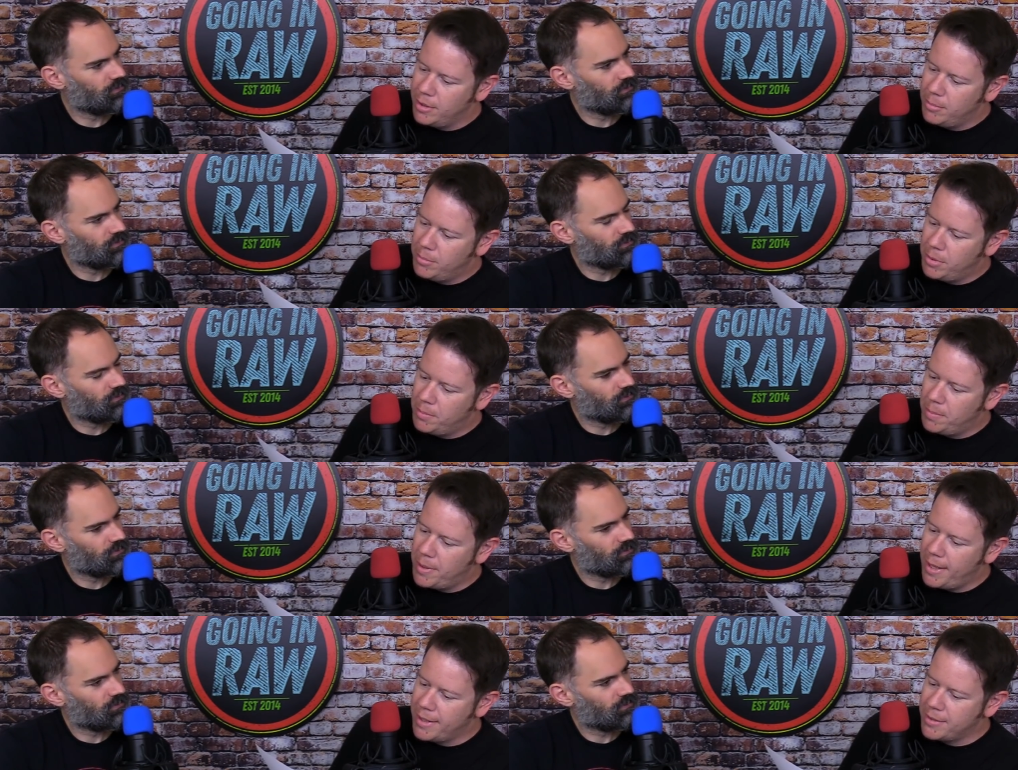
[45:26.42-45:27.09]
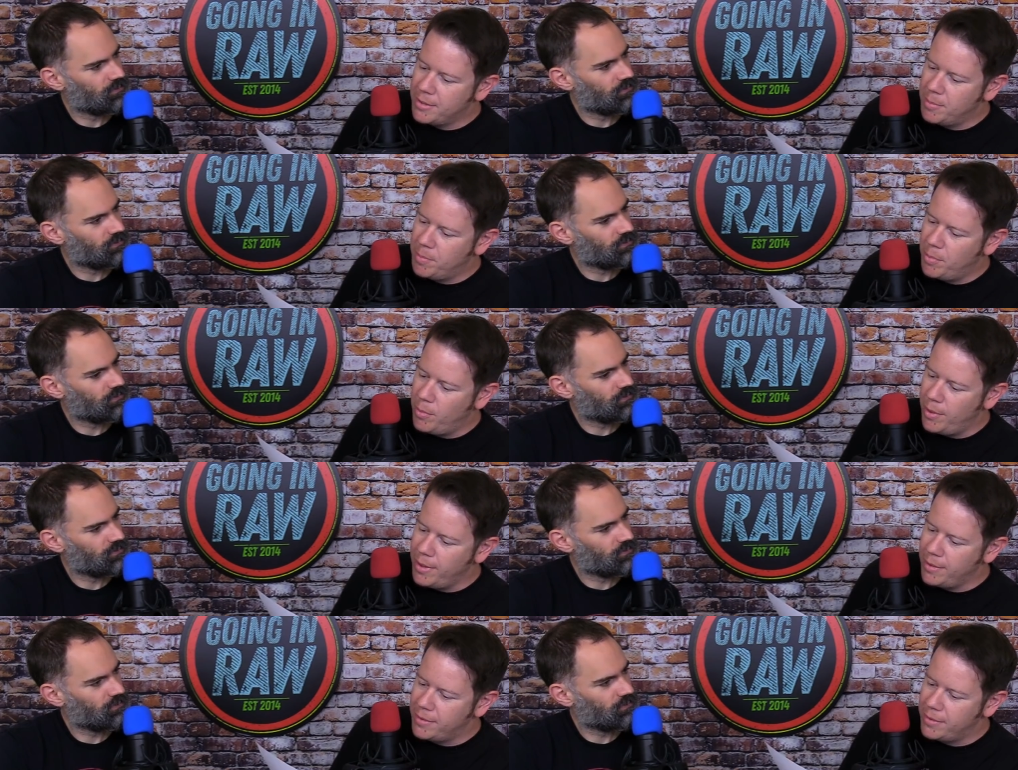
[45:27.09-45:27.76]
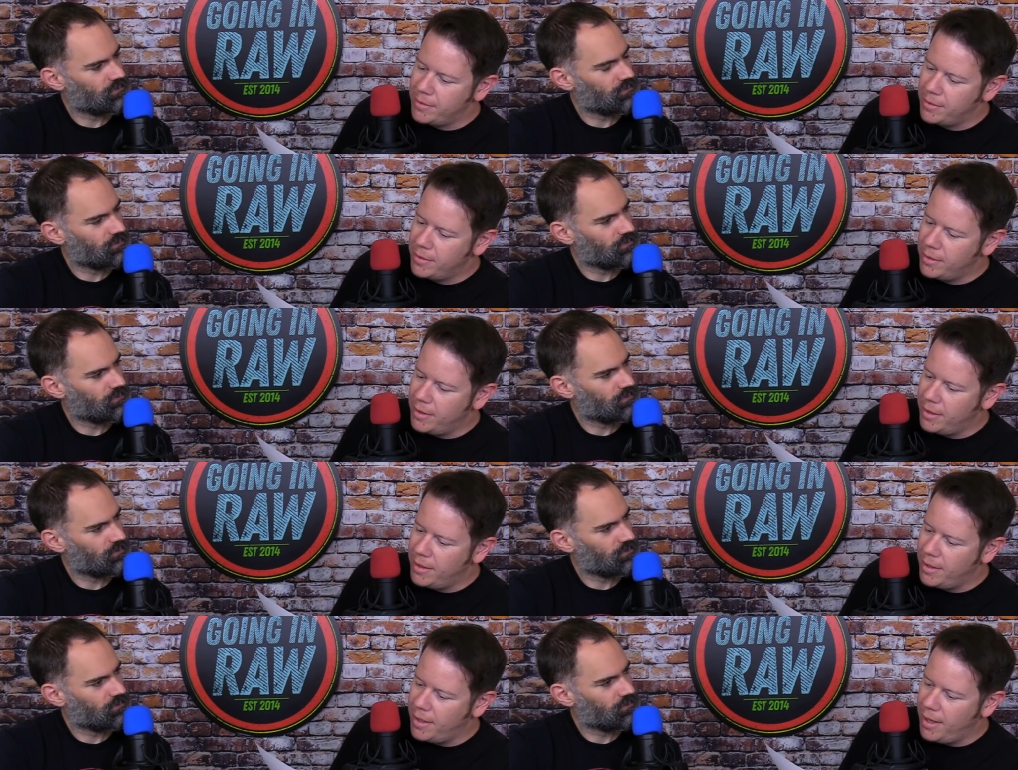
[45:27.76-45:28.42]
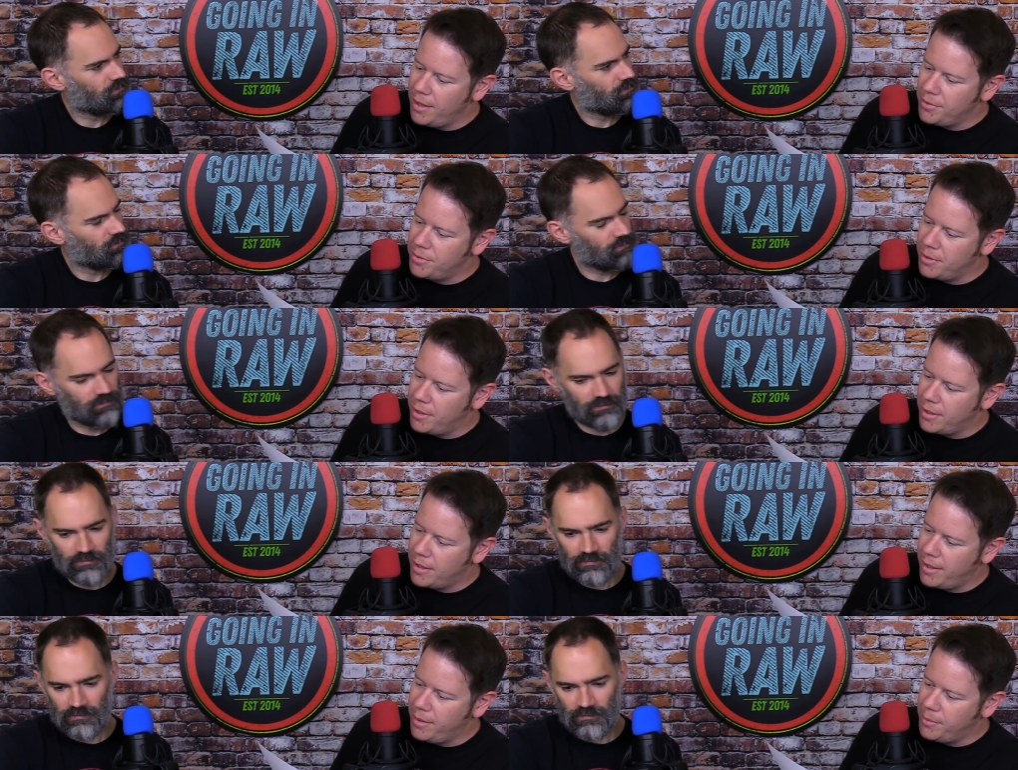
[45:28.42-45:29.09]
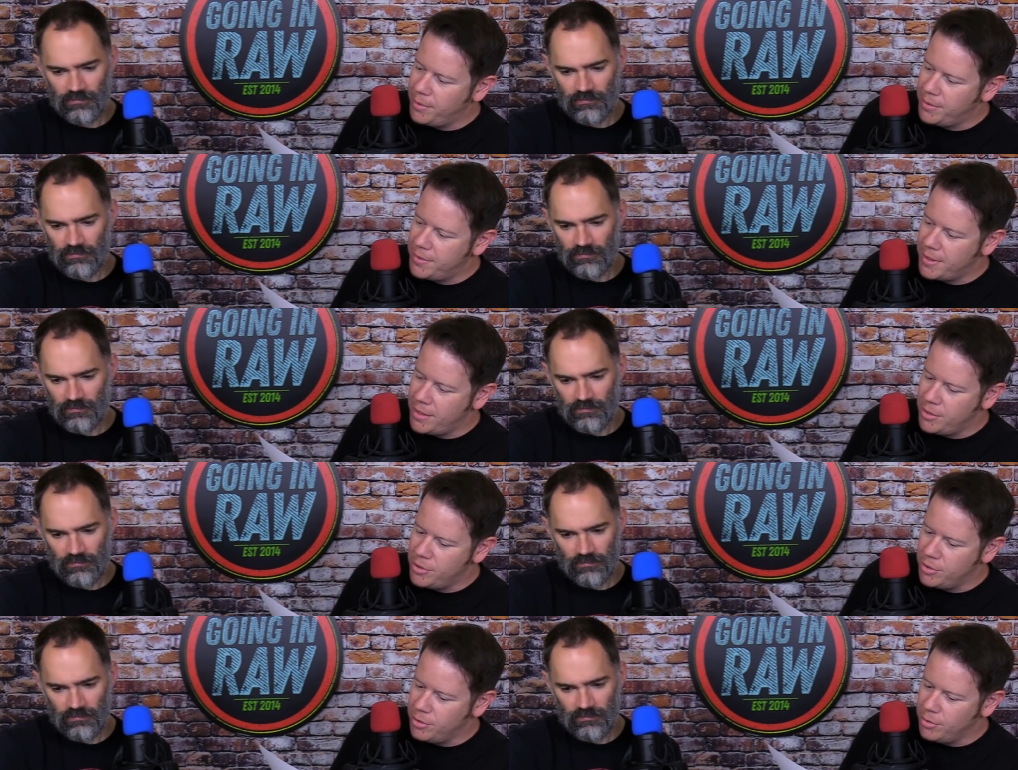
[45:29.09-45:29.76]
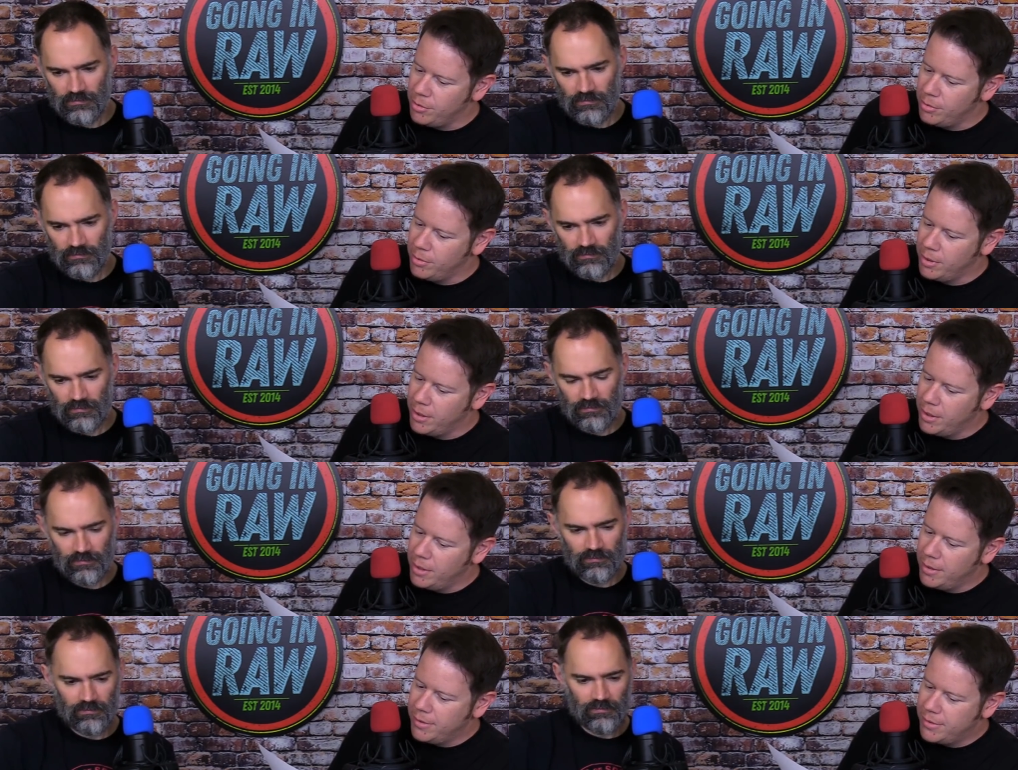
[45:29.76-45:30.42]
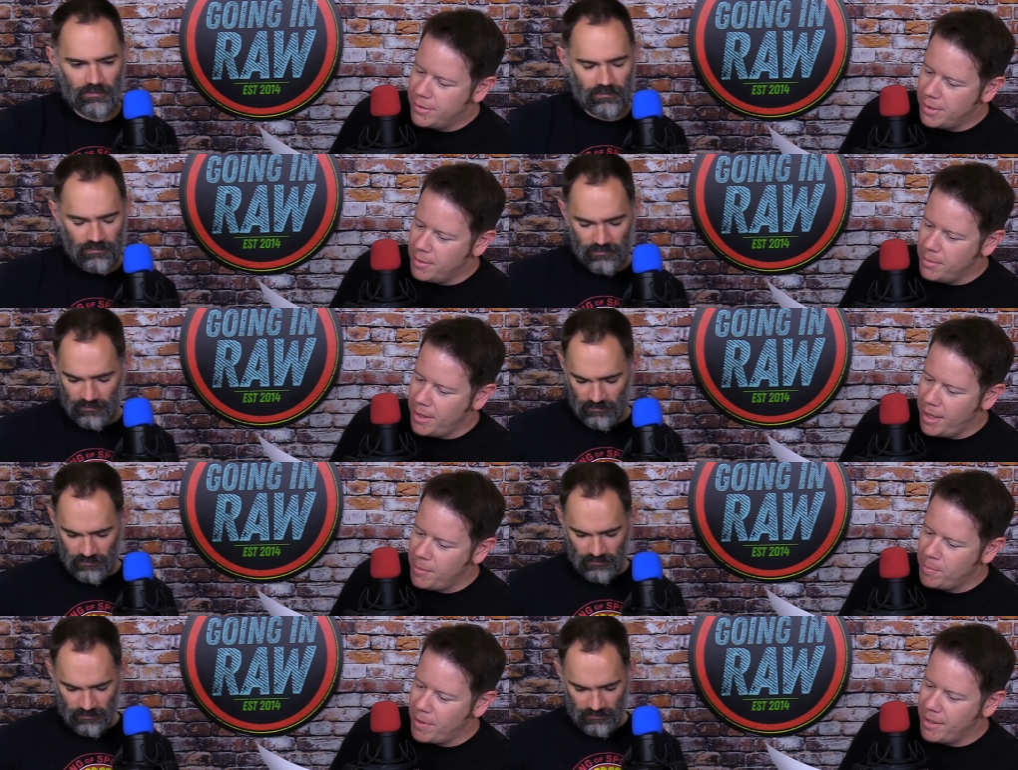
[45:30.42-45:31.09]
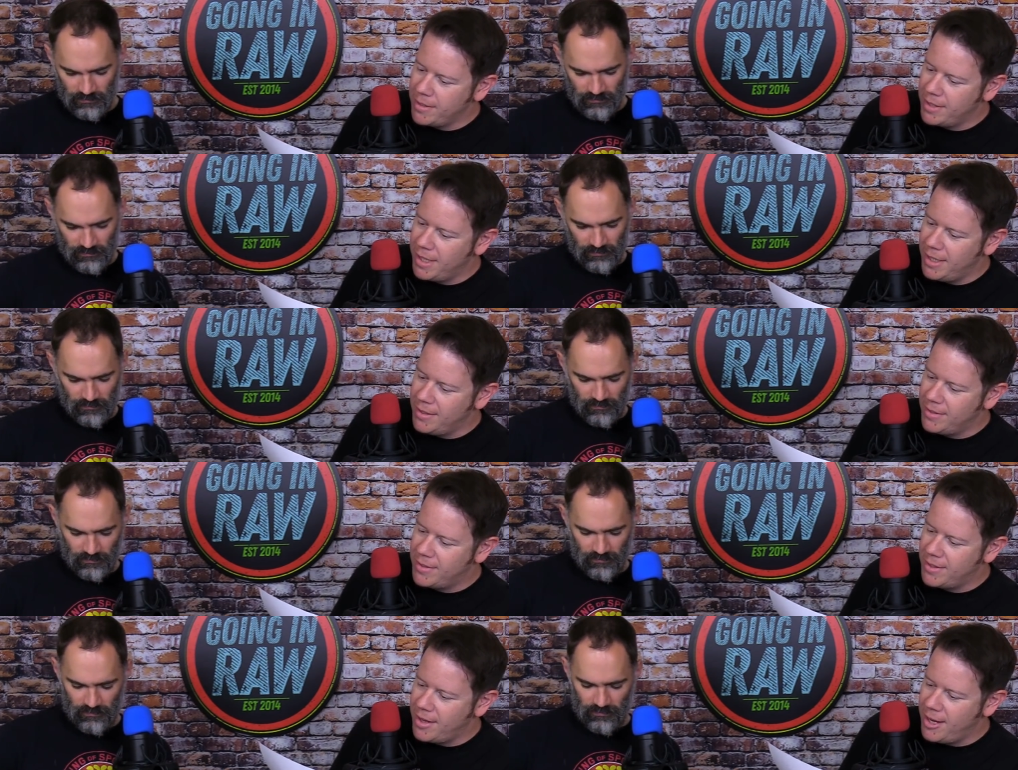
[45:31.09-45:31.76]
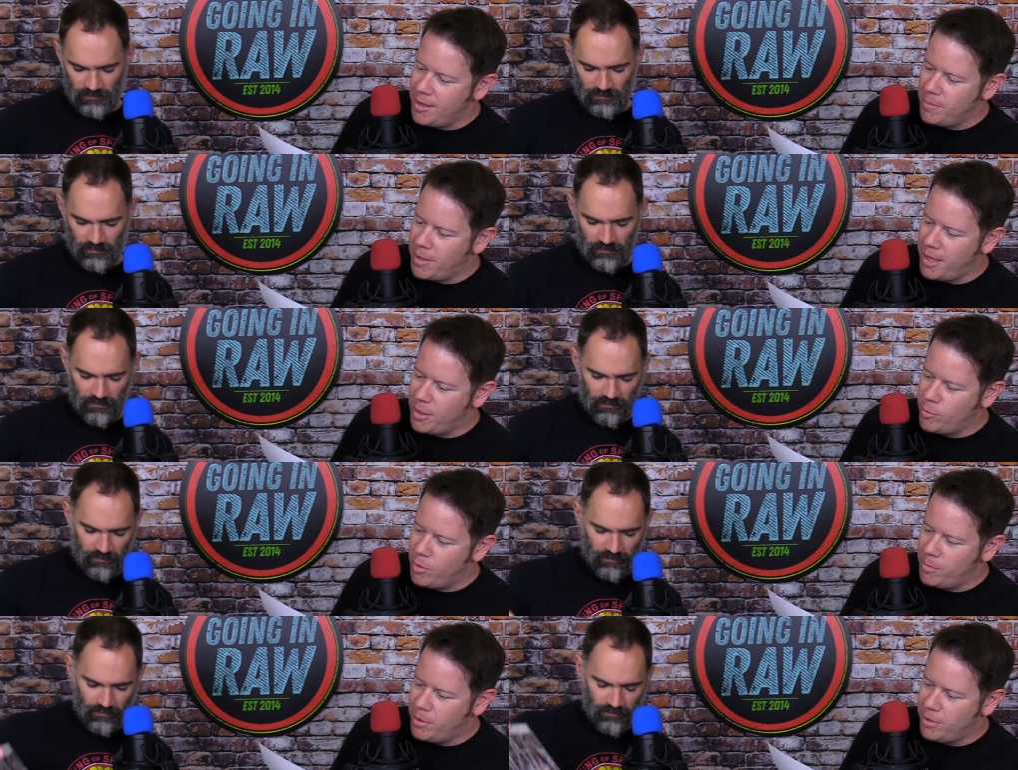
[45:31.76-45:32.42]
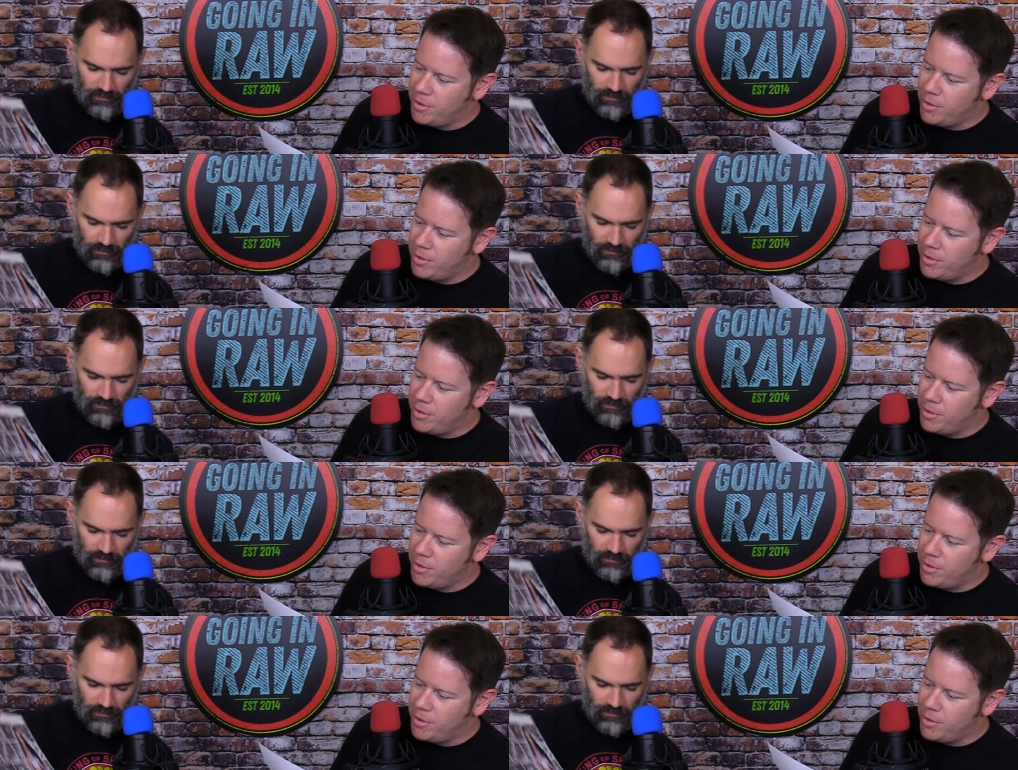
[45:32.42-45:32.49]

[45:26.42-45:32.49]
Speaker 1: But back to point, uh, I thought I would send you some eight by ten signed by the woman